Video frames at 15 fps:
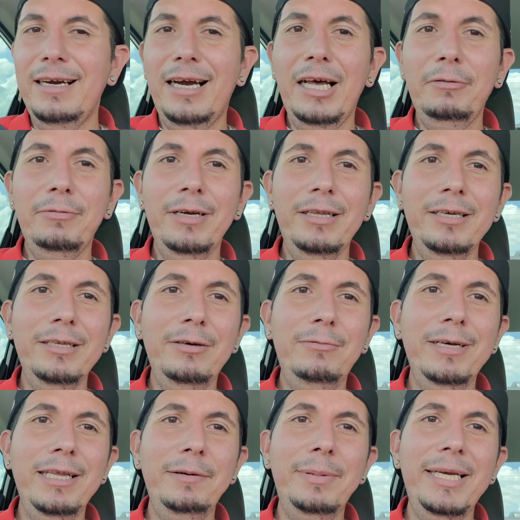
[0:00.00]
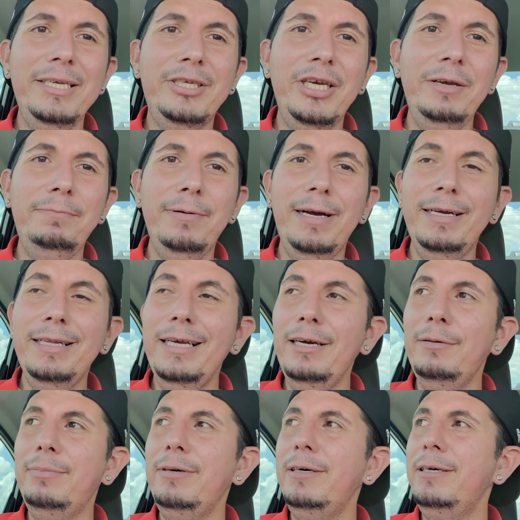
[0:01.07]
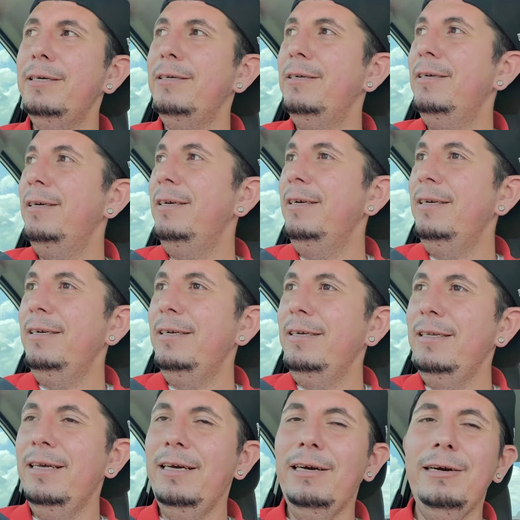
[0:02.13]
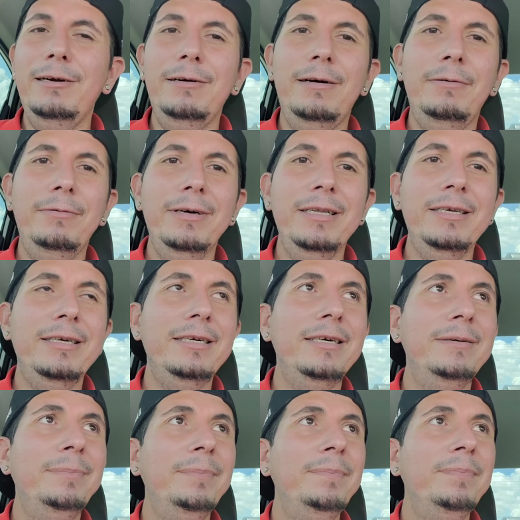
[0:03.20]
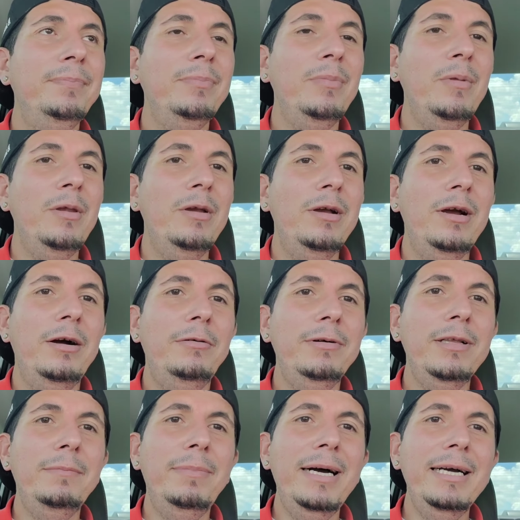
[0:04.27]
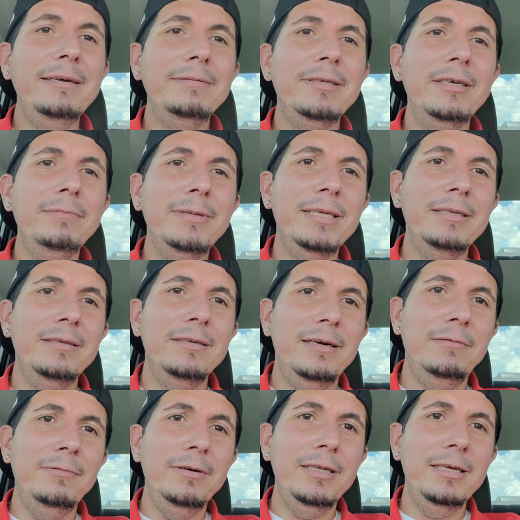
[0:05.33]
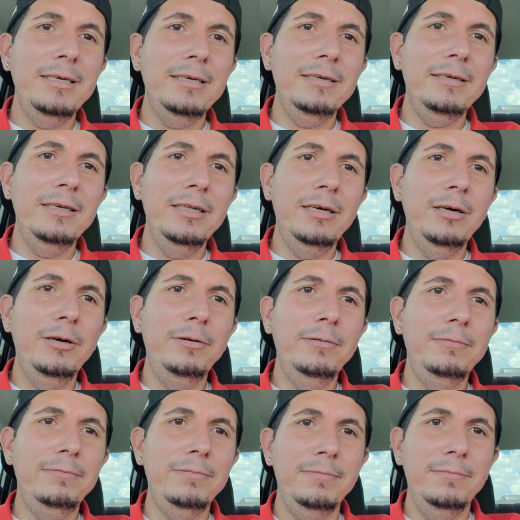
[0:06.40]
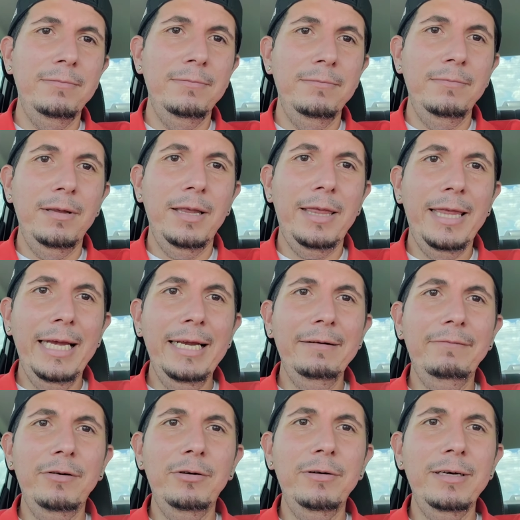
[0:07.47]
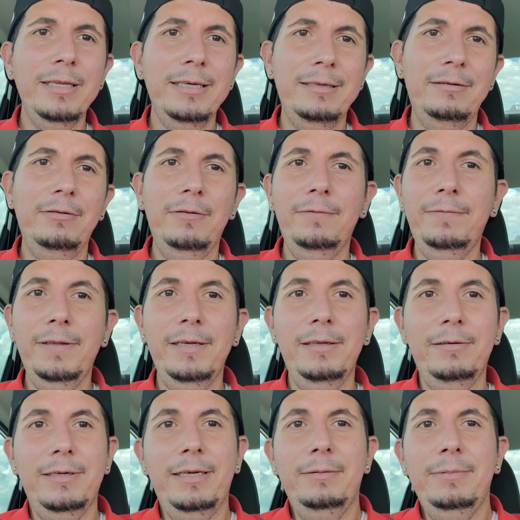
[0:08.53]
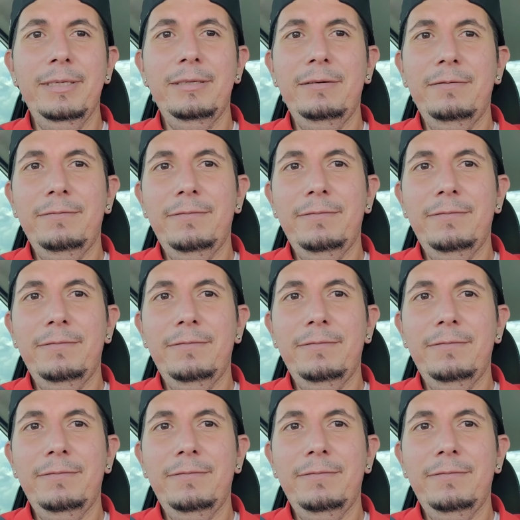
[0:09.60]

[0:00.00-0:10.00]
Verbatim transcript: I really don't want to be cheap right now, but you know, I wanna, I wanna buy him something. I wanna, you know, thankful and then hopefully, look, give me something